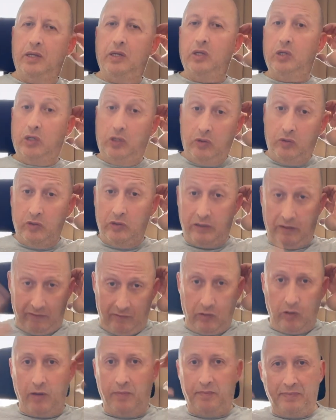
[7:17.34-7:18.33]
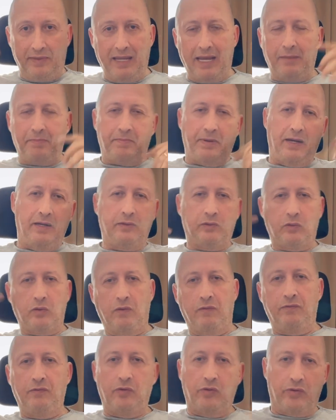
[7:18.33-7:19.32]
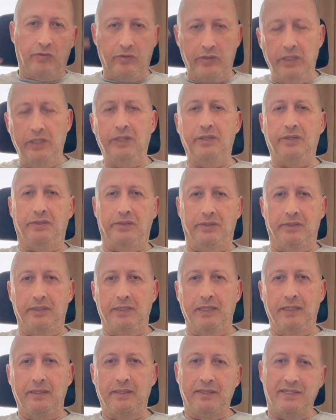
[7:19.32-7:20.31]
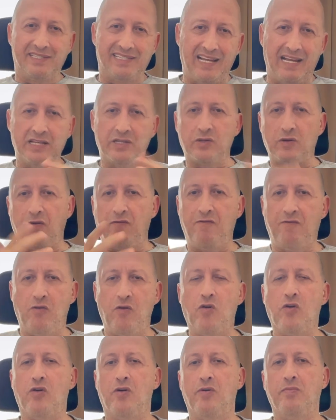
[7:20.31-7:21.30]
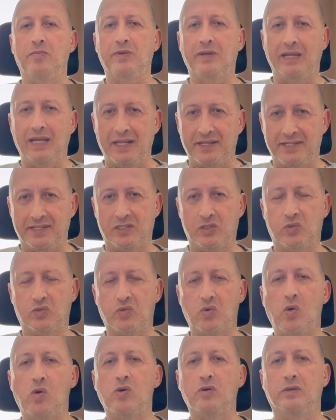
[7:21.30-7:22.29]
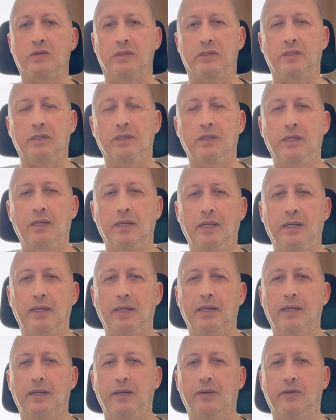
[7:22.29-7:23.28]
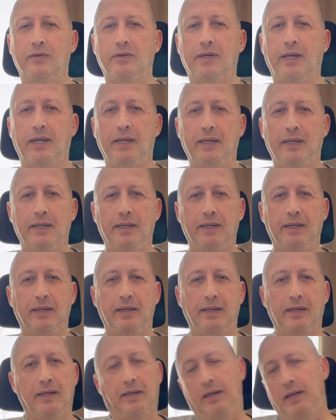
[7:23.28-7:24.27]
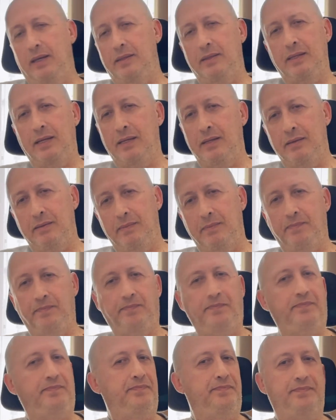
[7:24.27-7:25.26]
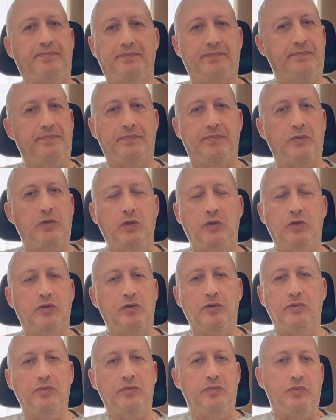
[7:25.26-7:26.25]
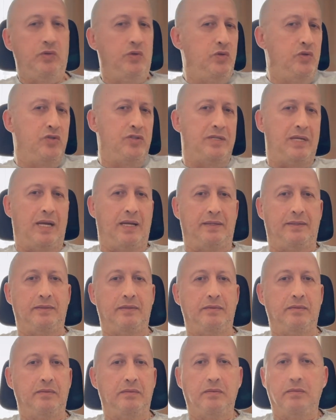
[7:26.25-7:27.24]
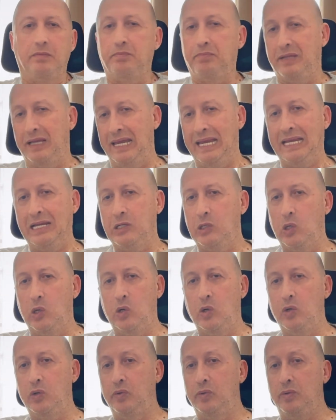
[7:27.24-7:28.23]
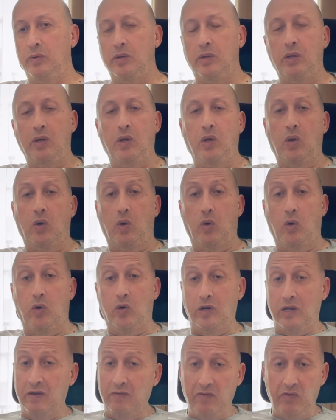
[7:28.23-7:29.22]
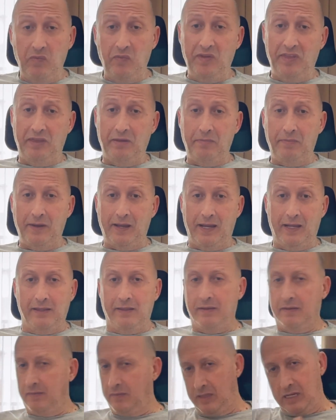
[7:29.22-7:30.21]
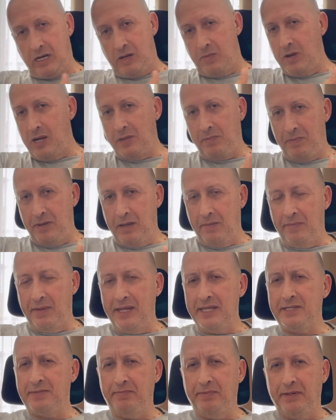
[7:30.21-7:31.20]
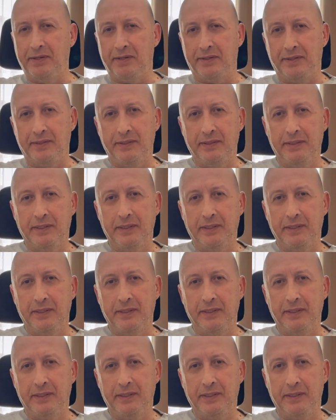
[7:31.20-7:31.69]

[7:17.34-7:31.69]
you develop that part of your ear, and the sense of form gets stronger. Okay, and then you can use that playing alone, or even with the band. There might be a bass player,